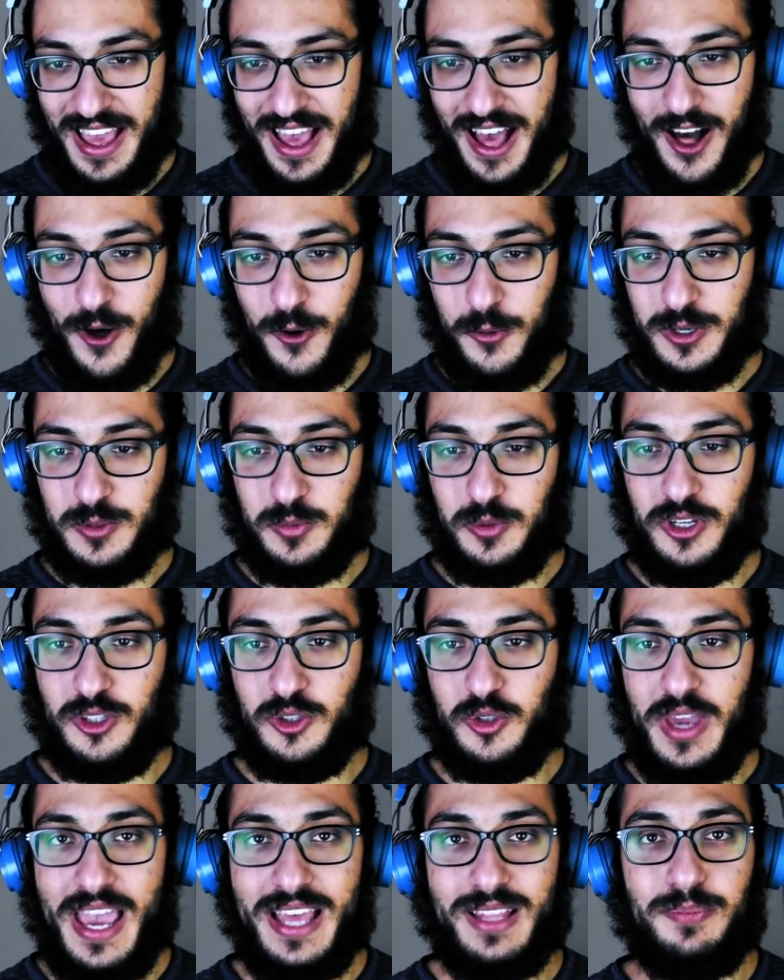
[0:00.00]
I always wanted
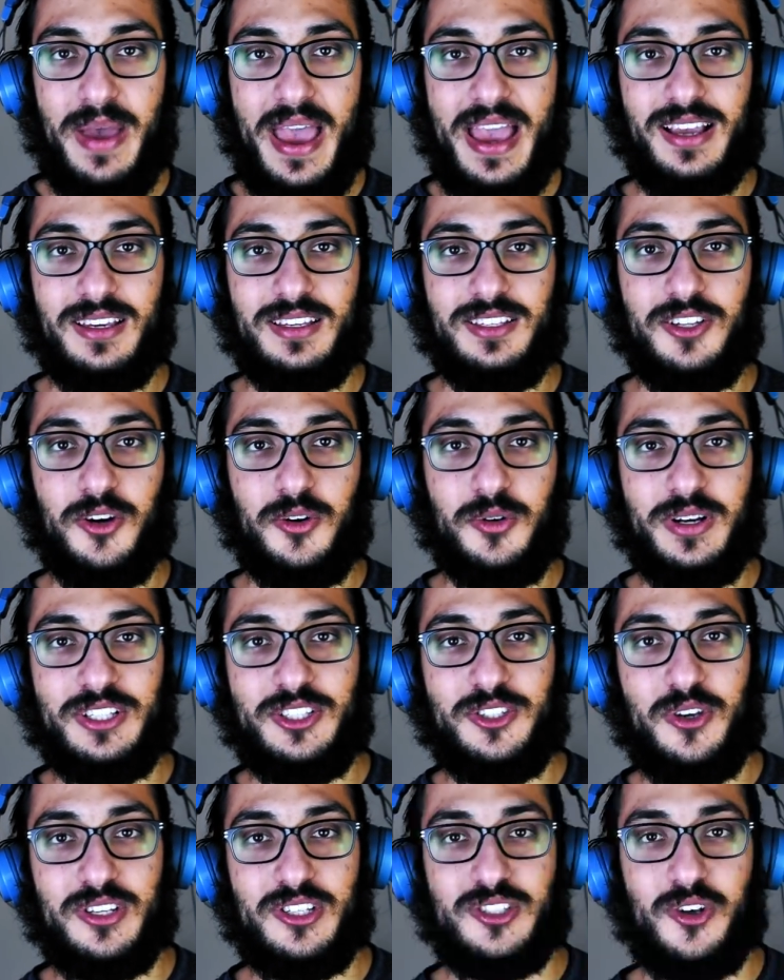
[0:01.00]
to headbang, you know,
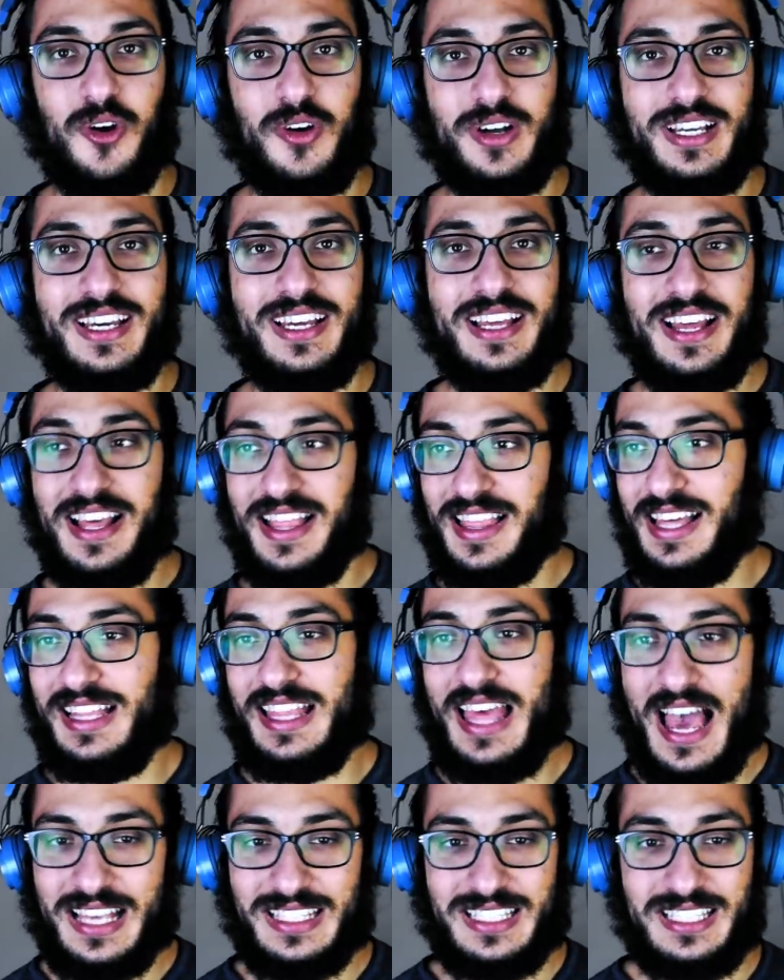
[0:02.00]
to a song
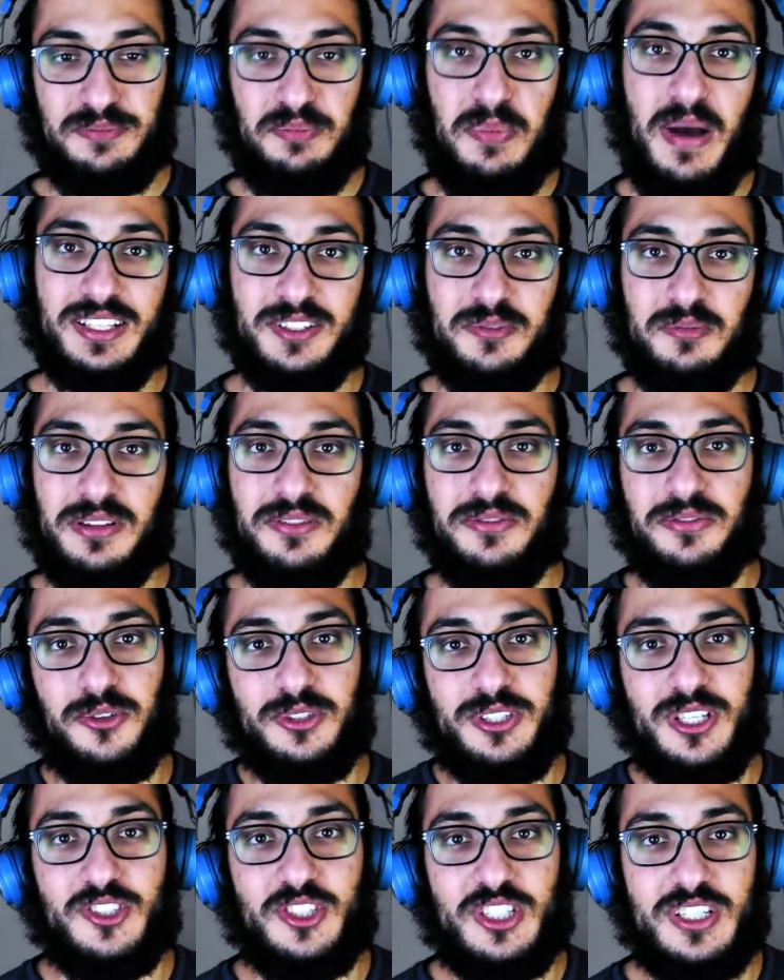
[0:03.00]
that has Spider-Man
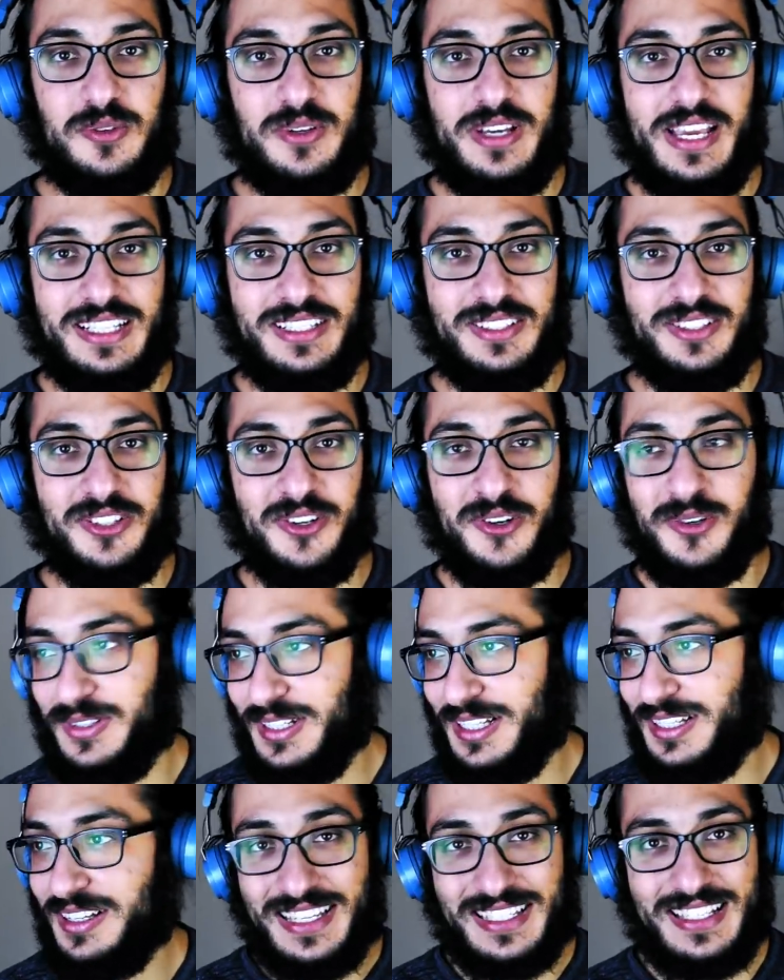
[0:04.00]
footage in, you
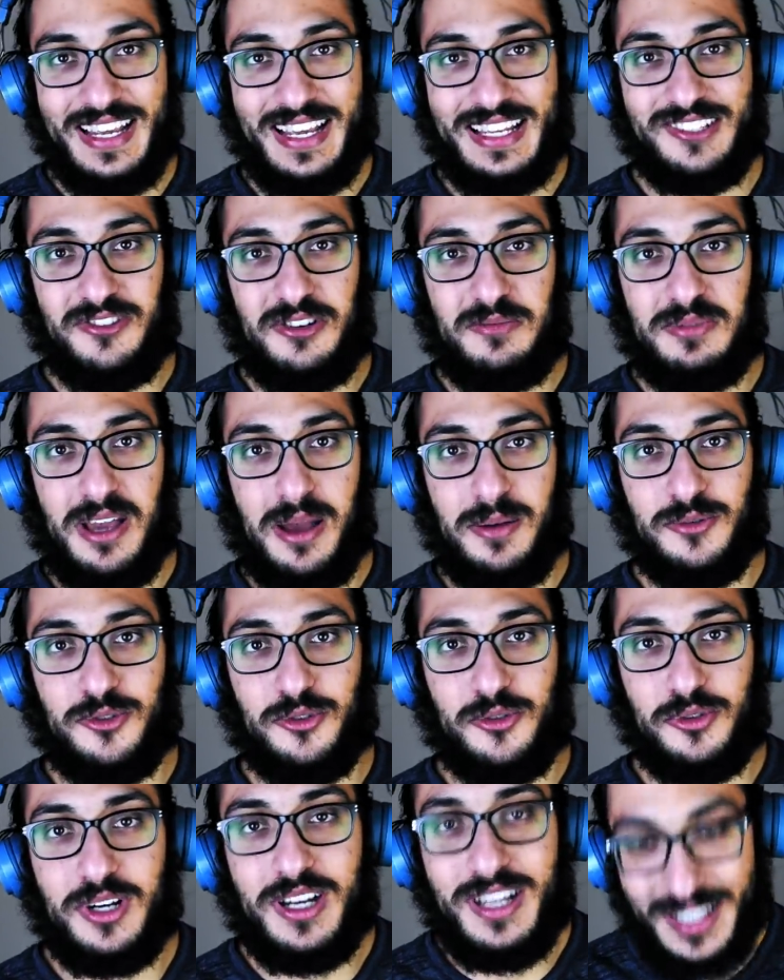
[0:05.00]
know? It's like a dream come
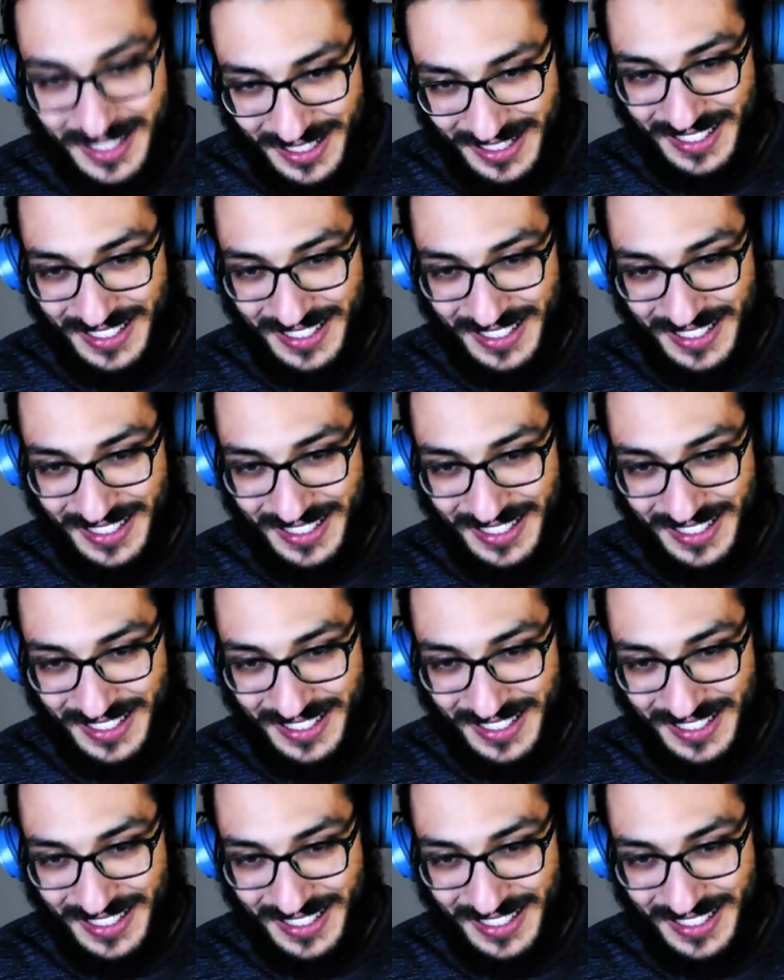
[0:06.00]
true.